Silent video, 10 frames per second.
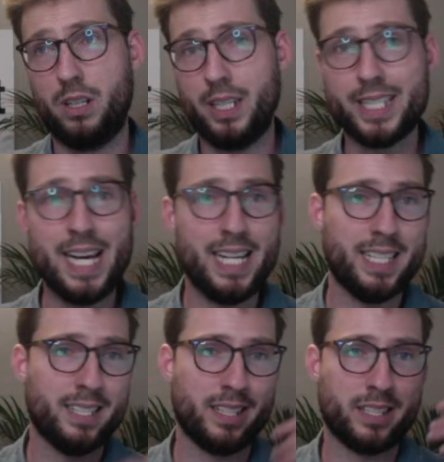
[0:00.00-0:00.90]
a debt
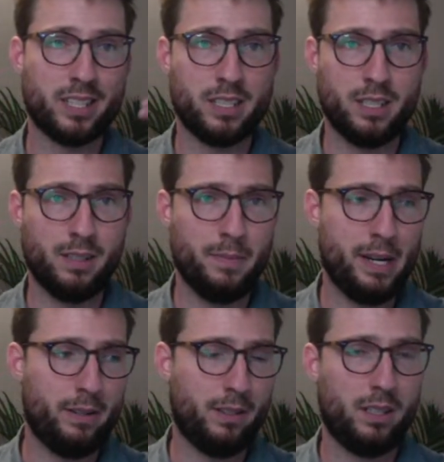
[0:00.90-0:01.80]
is a certain
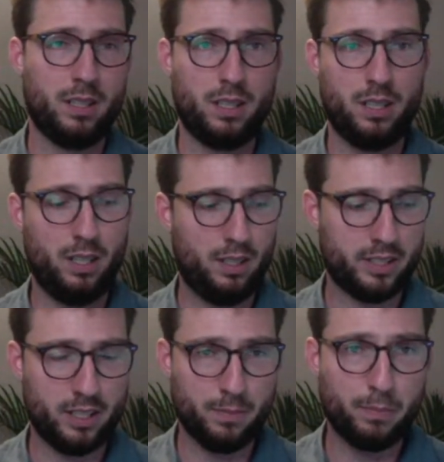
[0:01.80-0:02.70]
amount, a
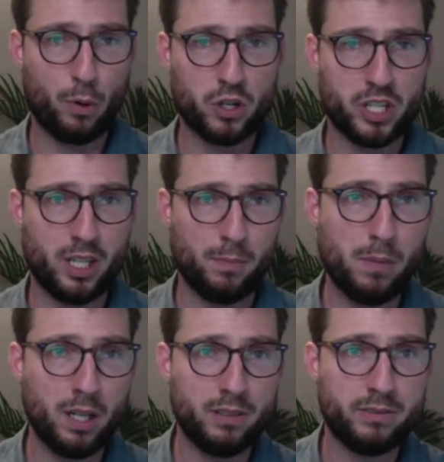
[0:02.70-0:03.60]
certain portion
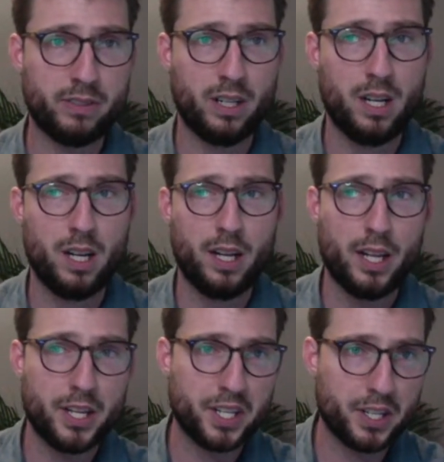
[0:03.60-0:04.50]
above
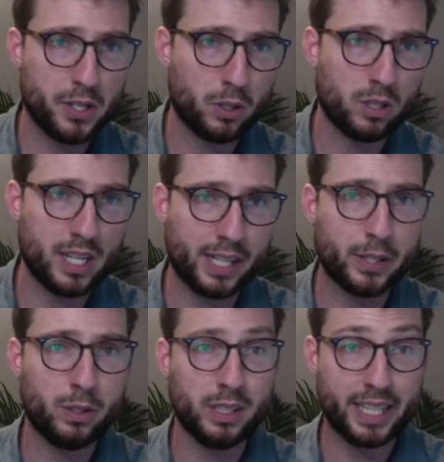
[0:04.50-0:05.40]
your
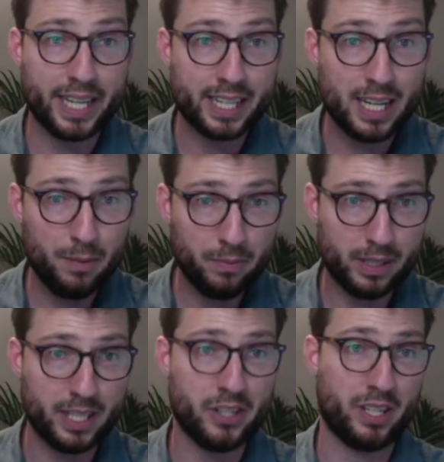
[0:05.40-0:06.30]
annual income,
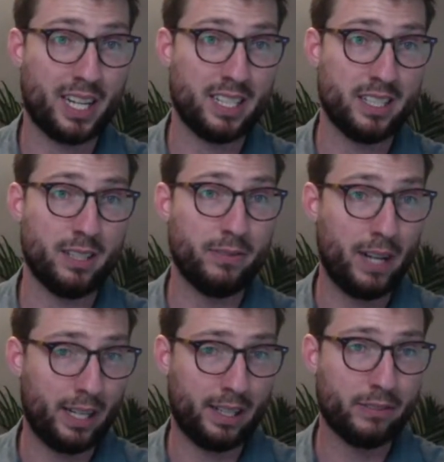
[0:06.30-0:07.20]
then you should consider
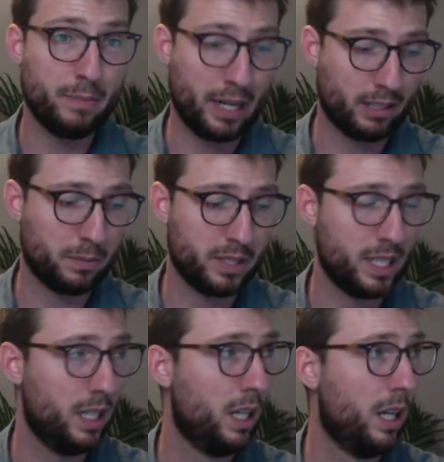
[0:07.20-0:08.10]
filing for bankruptcy.
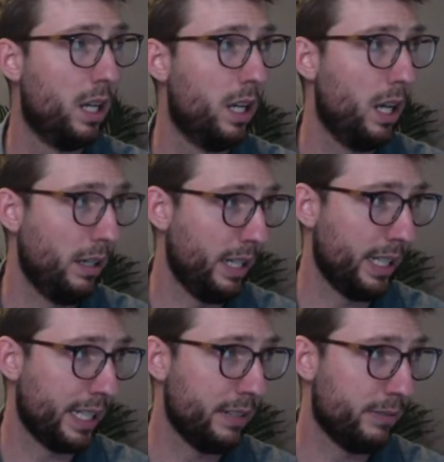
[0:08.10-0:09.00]
Right?
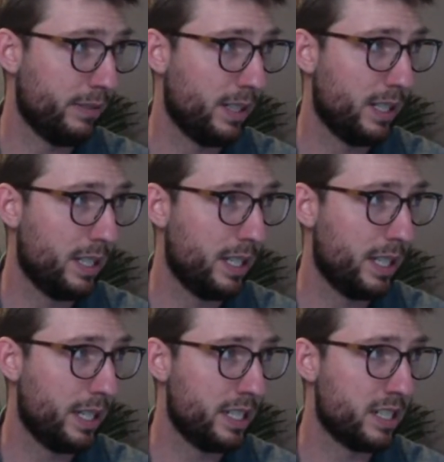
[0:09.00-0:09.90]
Like if
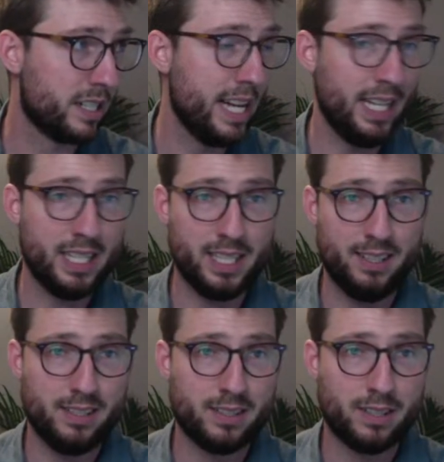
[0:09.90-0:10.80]
your debt
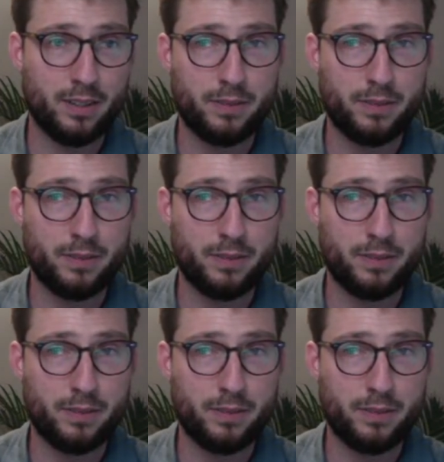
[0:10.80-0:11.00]
is